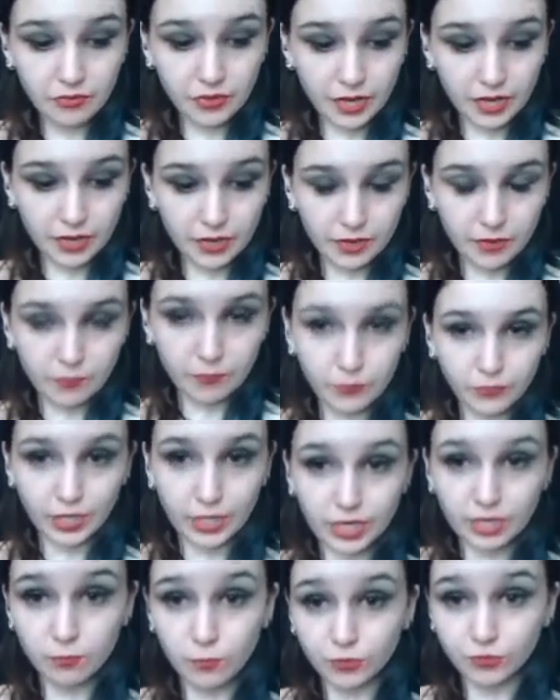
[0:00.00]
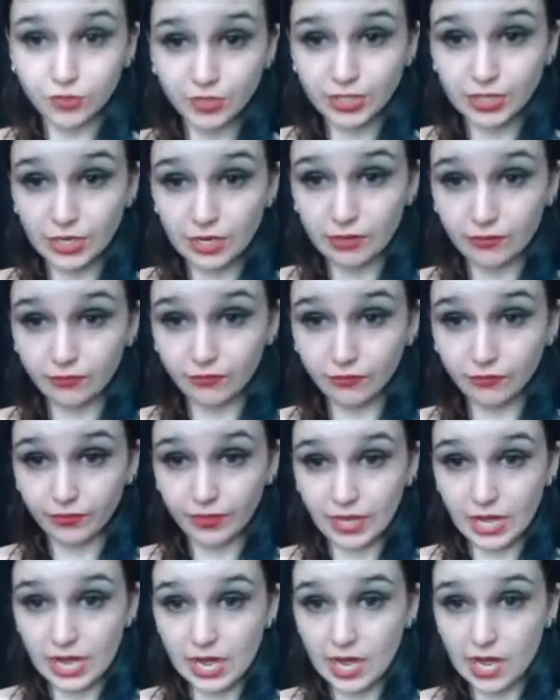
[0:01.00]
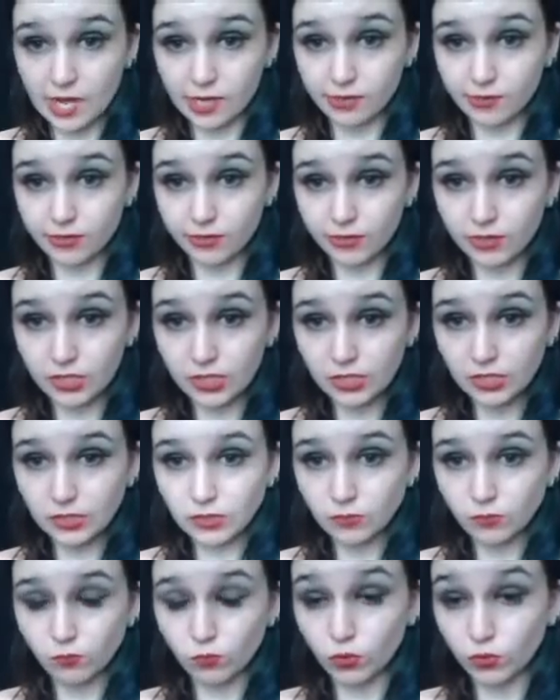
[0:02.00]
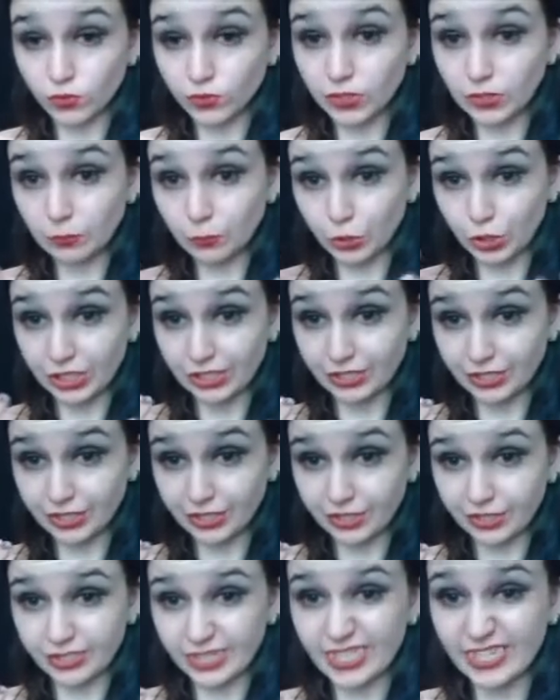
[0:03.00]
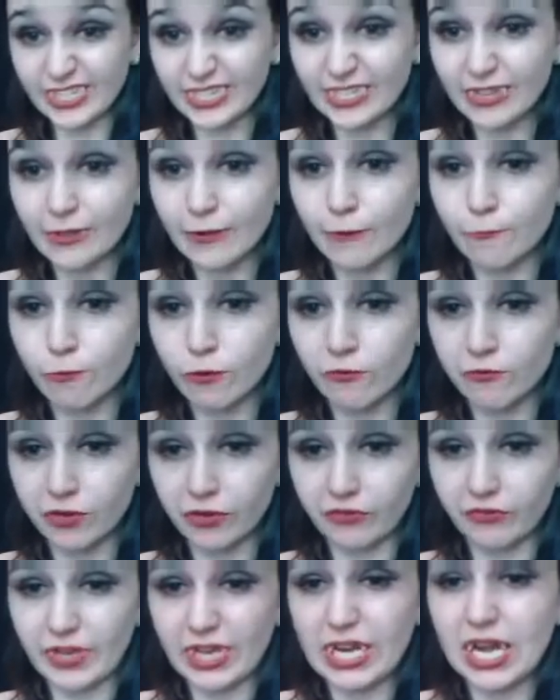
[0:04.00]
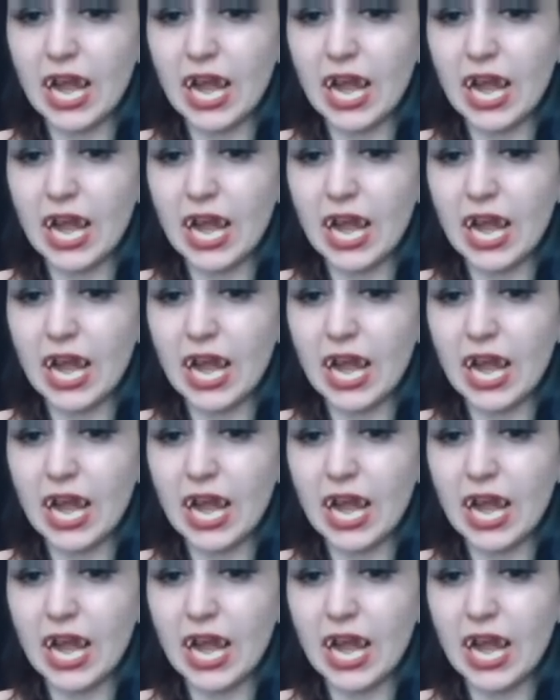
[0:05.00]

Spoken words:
They come with stuff that molds them directly to your teeth, so they're a perfect fit.